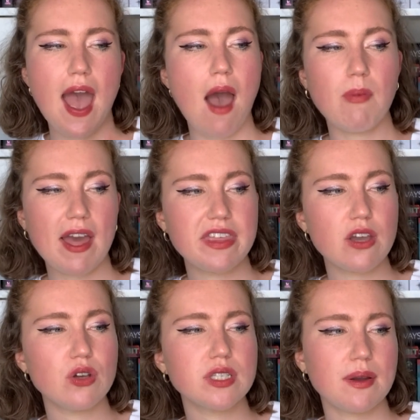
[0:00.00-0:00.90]
Uh, but I
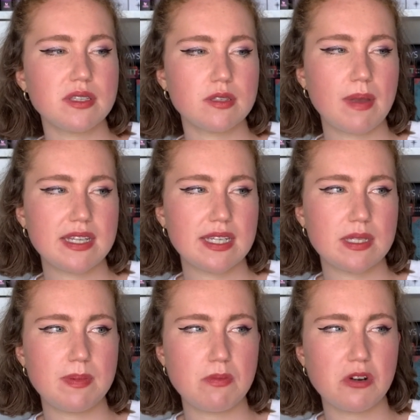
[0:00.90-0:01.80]
think also I was expecting it
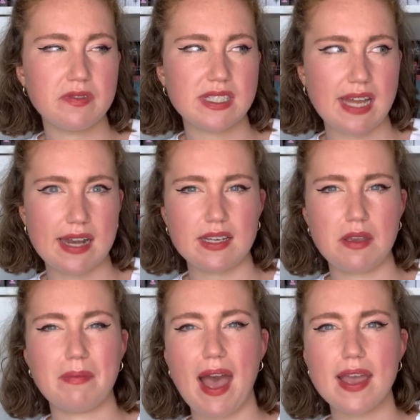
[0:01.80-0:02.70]
to be more of a
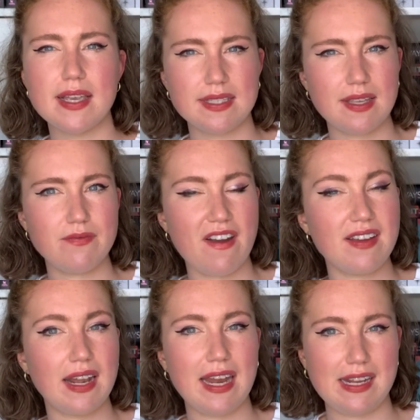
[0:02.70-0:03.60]
standalone, but it's very
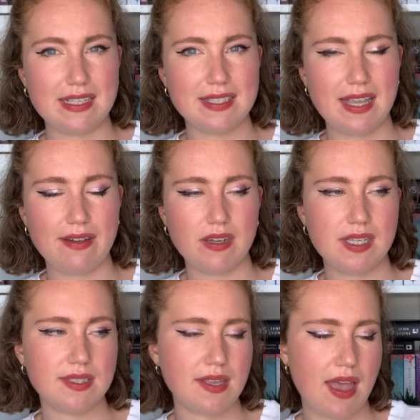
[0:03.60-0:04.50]
clearly a
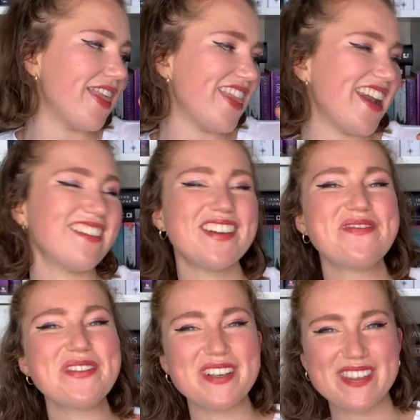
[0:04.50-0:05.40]
series. And then I read
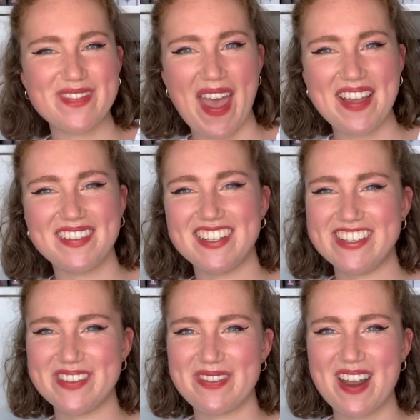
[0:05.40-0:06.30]
Fool's Fate, which
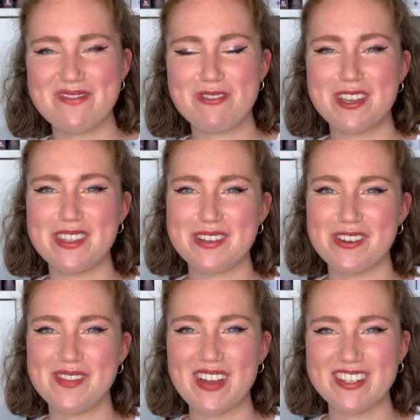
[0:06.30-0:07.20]
is the final book in the
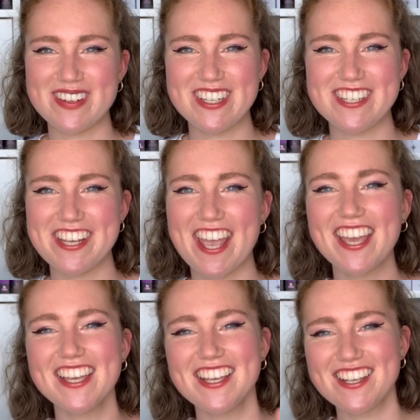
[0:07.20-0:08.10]
Tawny Man trilogy.
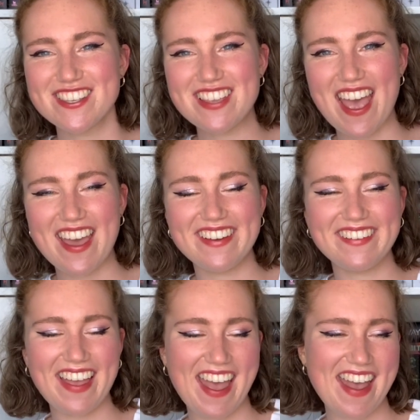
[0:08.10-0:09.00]
So
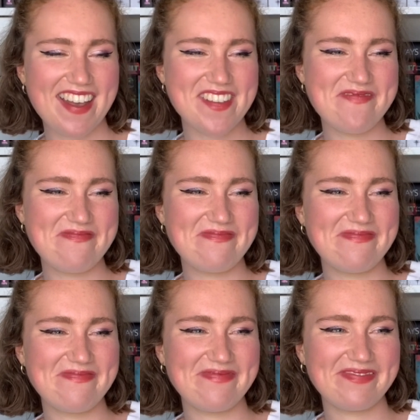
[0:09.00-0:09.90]

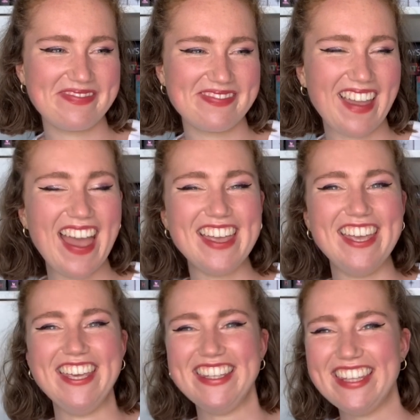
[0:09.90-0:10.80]
um
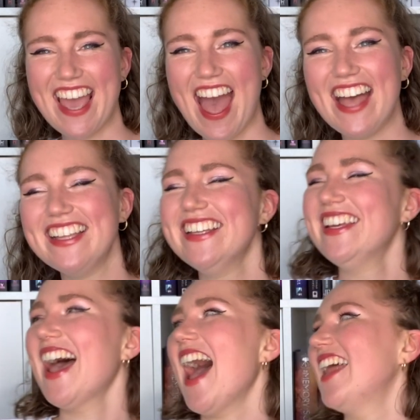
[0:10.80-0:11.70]
yeah,
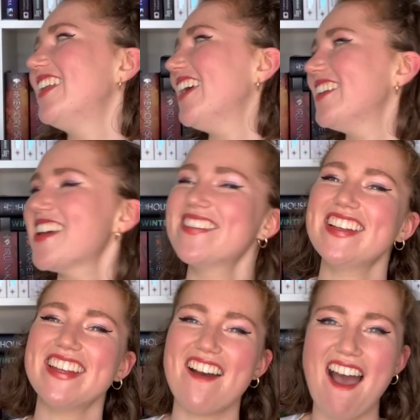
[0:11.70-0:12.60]
I don't
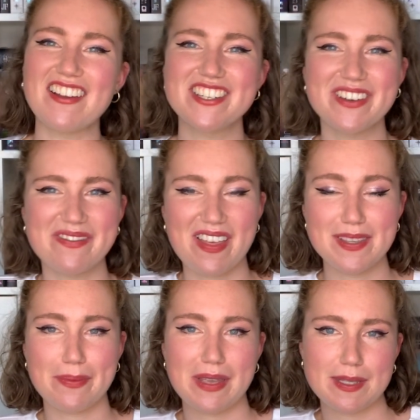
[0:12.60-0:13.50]
really know how to talk about
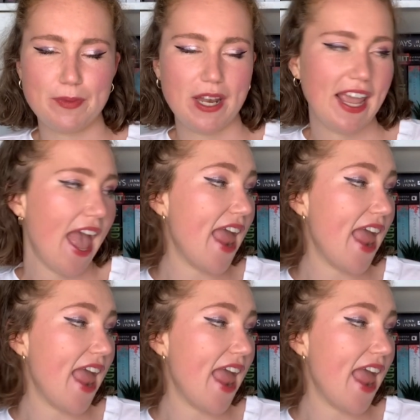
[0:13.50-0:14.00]
this one without spoiling.